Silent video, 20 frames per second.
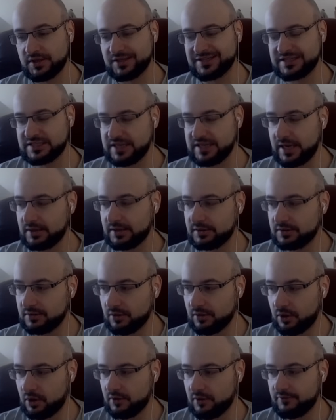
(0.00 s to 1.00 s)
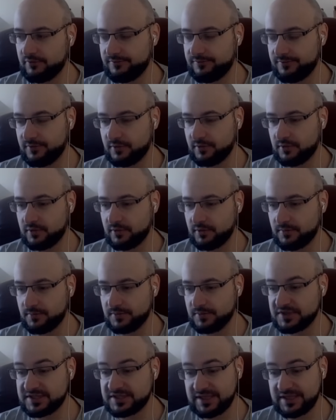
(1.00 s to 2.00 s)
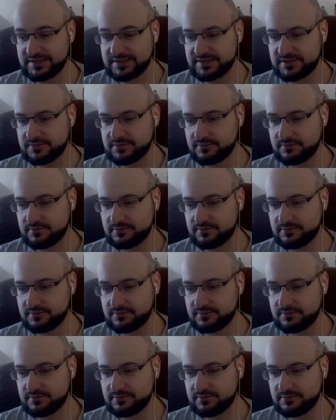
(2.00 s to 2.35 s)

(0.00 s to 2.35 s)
set of stats.